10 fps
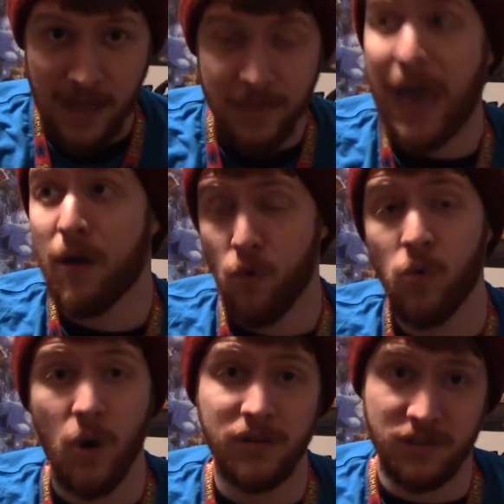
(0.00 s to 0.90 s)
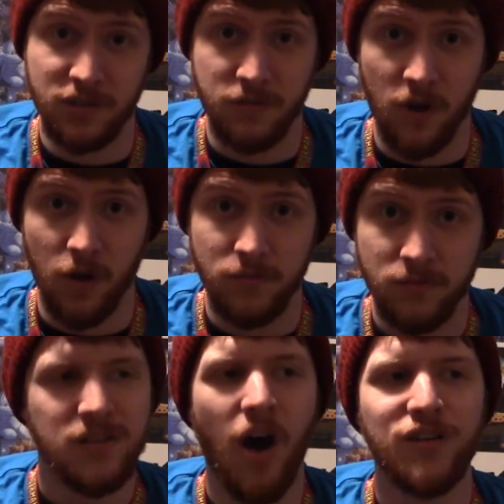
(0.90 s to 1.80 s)
That one was his
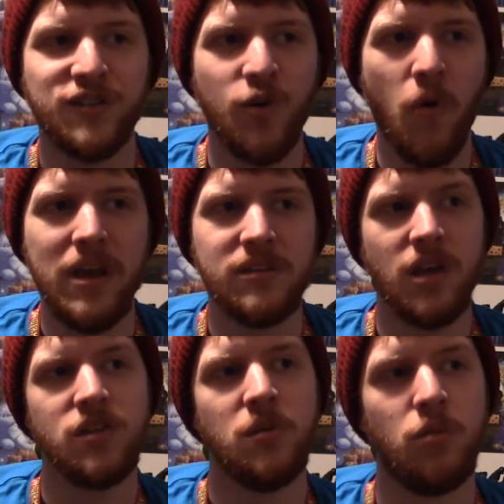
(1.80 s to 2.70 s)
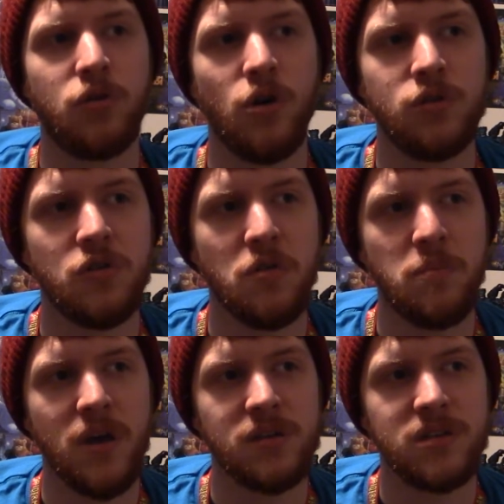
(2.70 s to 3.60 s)
fault. Talks to Gwen and says, but those are the
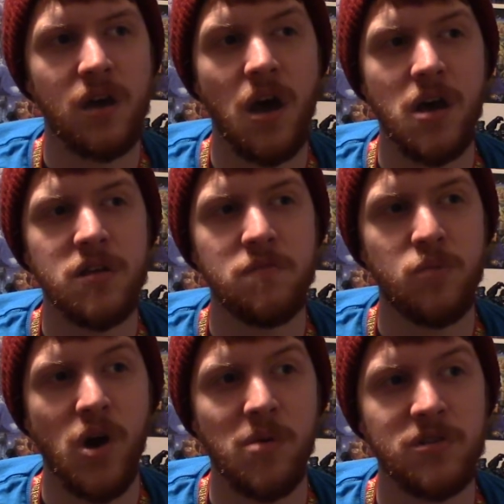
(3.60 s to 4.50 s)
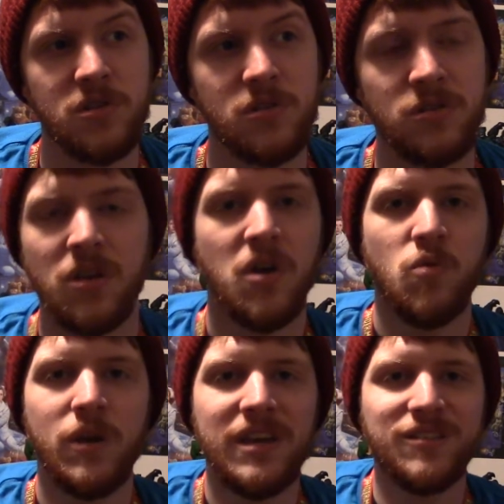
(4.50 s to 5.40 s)
best kind of promises.
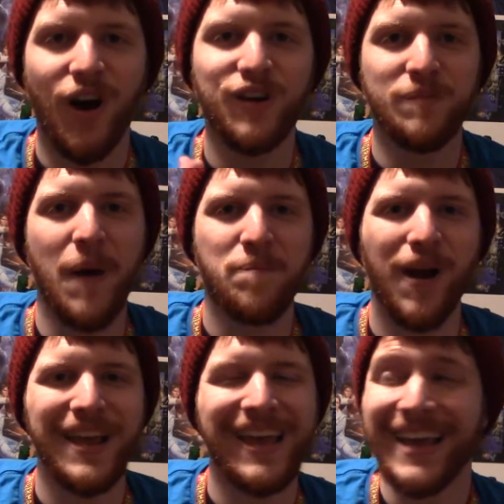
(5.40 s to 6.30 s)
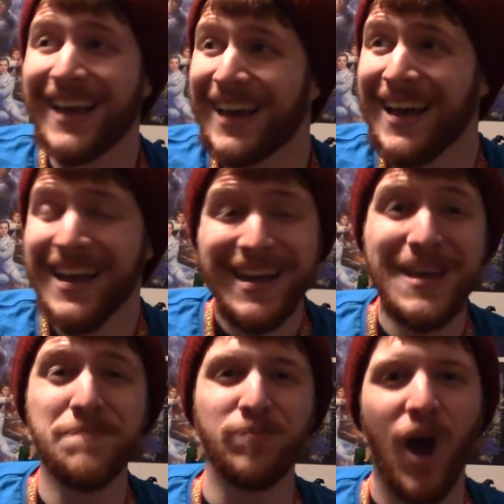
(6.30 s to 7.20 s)
When he talks about breaking,
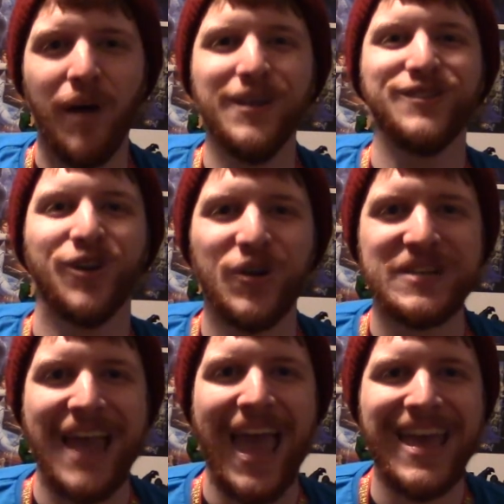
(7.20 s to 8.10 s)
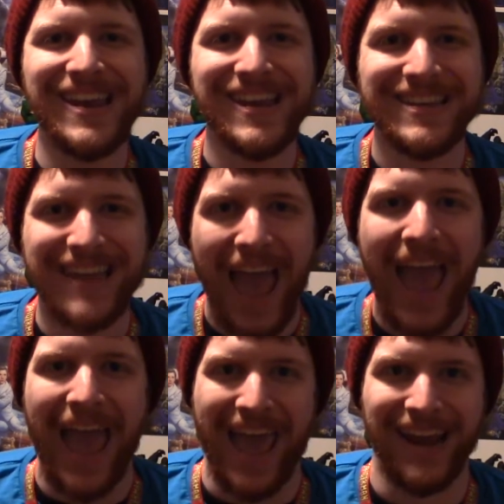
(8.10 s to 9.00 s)
he promised her dead
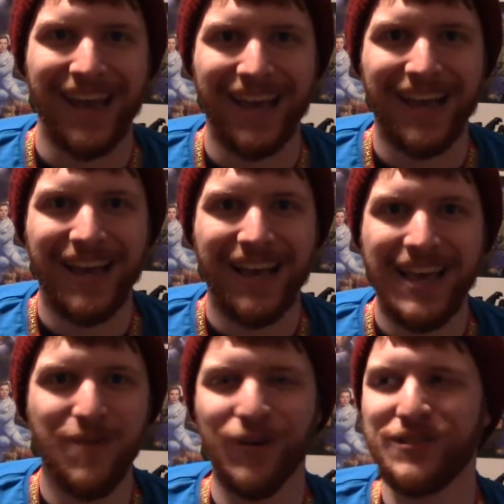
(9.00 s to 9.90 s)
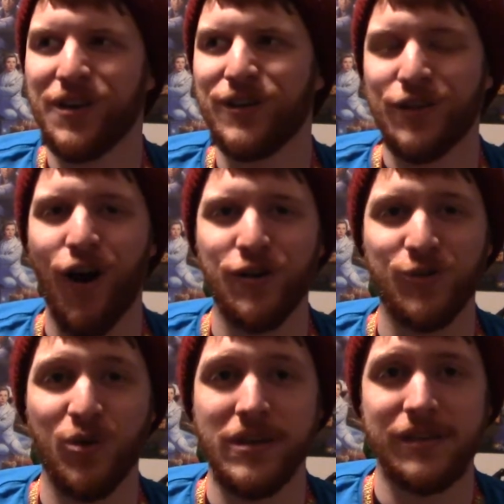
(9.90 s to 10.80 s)
dad he wasn't going to talk
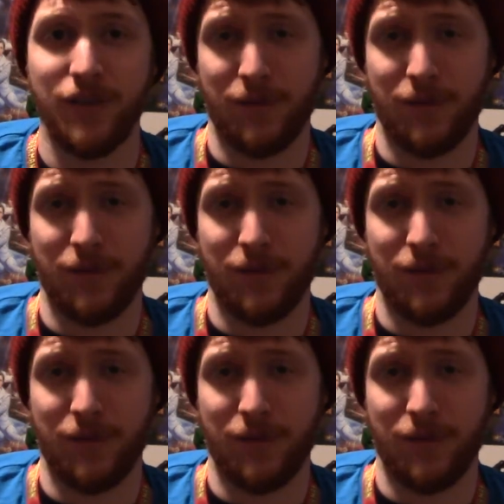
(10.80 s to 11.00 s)
to her, and then he's